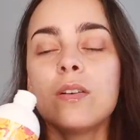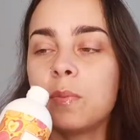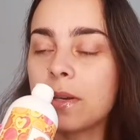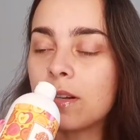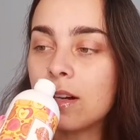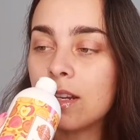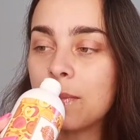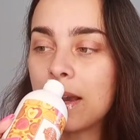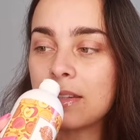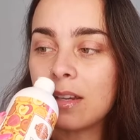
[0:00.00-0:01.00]
Oh my God,
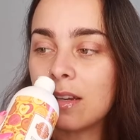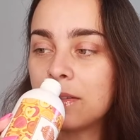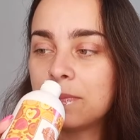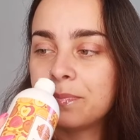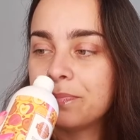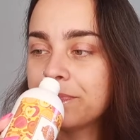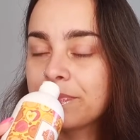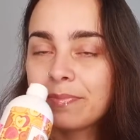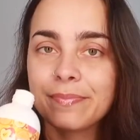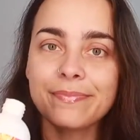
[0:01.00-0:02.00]
Amanda.
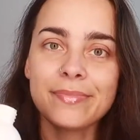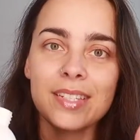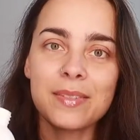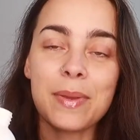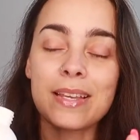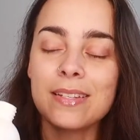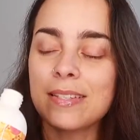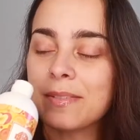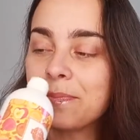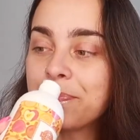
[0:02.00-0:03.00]
This is my
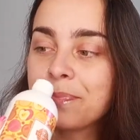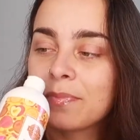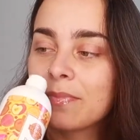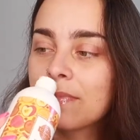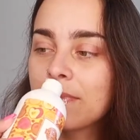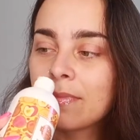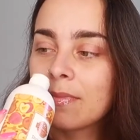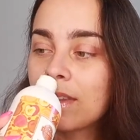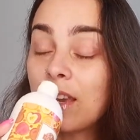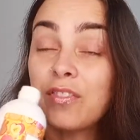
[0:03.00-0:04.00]
cousin.
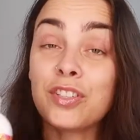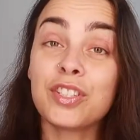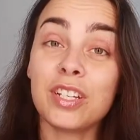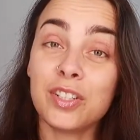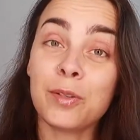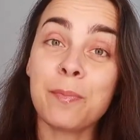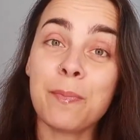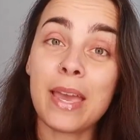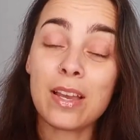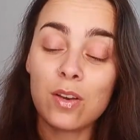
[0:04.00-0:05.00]
If you're done your
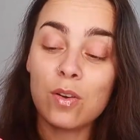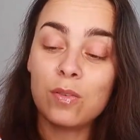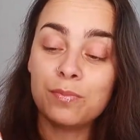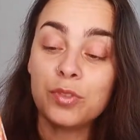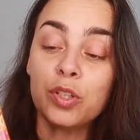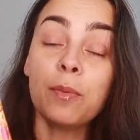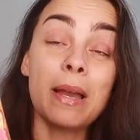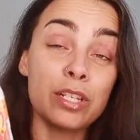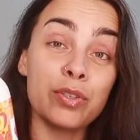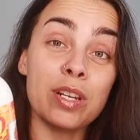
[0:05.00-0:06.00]
mango, your
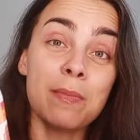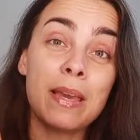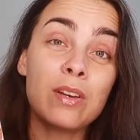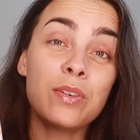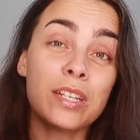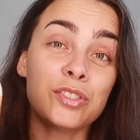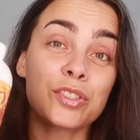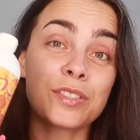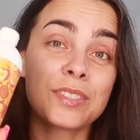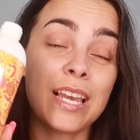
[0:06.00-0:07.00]
mandarin and mango
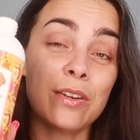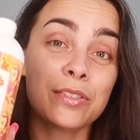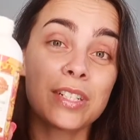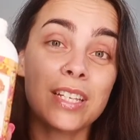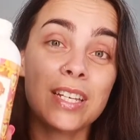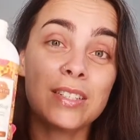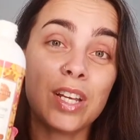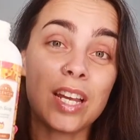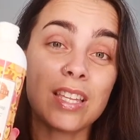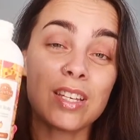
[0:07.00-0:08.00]
nectar counter clean,
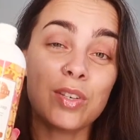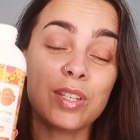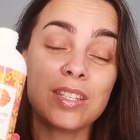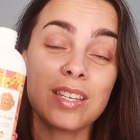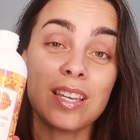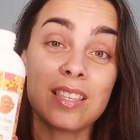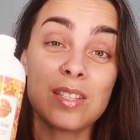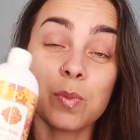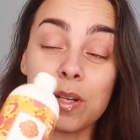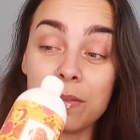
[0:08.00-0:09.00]
I think you need to get
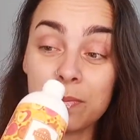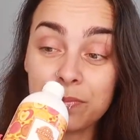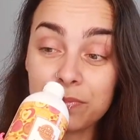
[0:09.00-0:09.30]
this one.